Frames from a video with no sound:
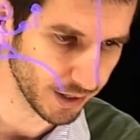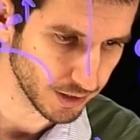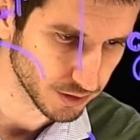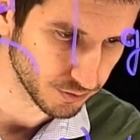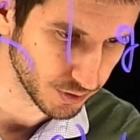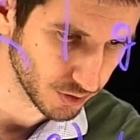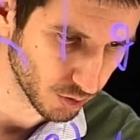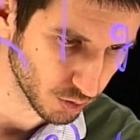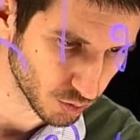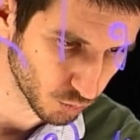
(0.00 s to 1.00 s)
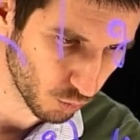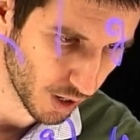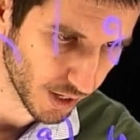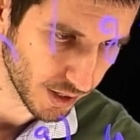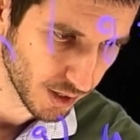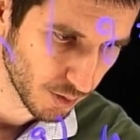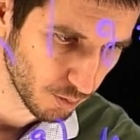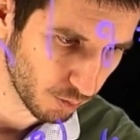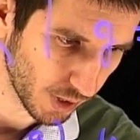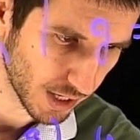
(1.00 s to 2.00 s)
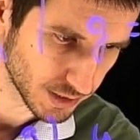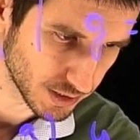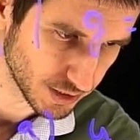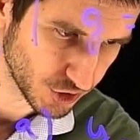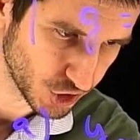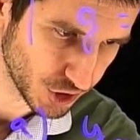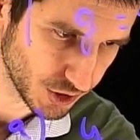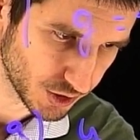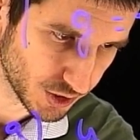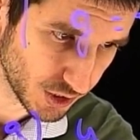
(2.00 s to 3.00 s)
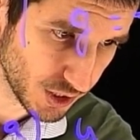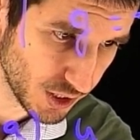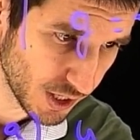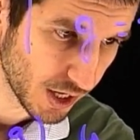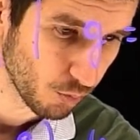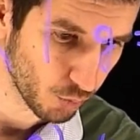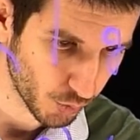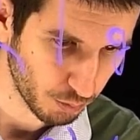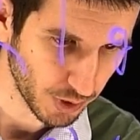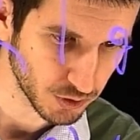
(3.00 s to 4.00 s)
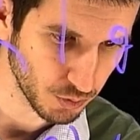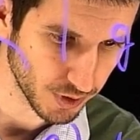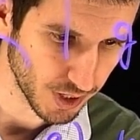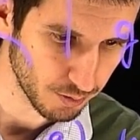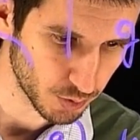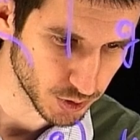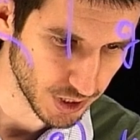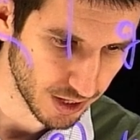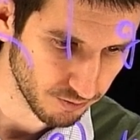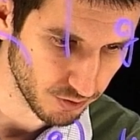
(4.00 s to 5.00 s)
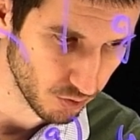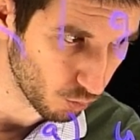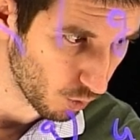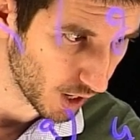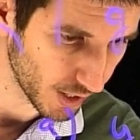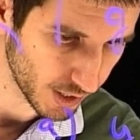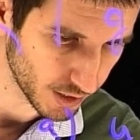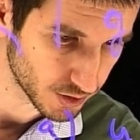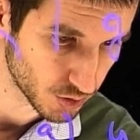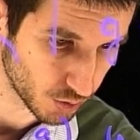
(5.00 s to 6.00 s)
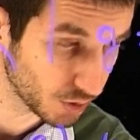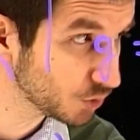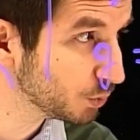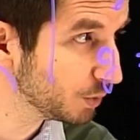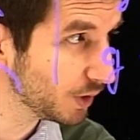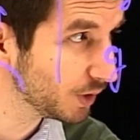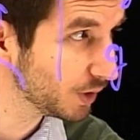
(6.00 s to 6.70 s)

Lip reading: is V naught y plus gt. We replace with the numbers, and Vy it's going to be